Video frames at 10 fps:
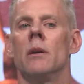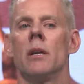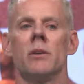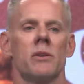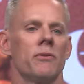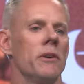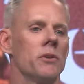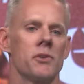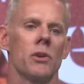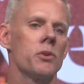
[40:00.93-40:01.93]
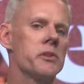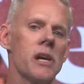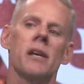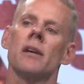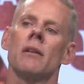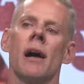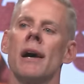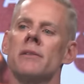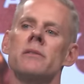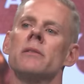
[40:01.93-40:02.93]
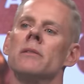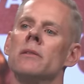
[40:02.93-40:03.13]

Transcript: And you just feel so second class.